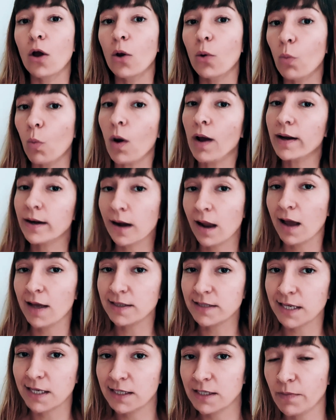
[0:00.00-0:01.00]
One last
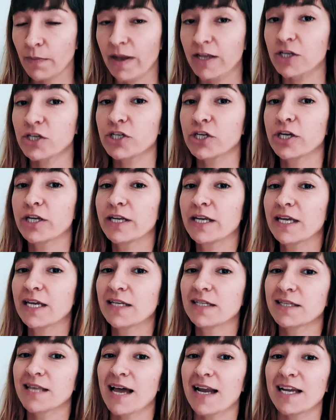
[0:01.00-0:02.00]
thing to mention
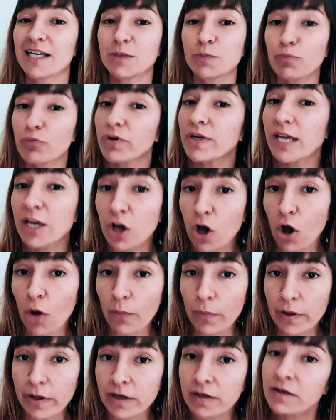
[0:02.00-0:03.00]
is that it's pretty
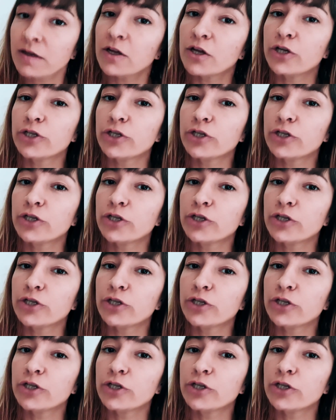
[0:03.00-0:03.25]
common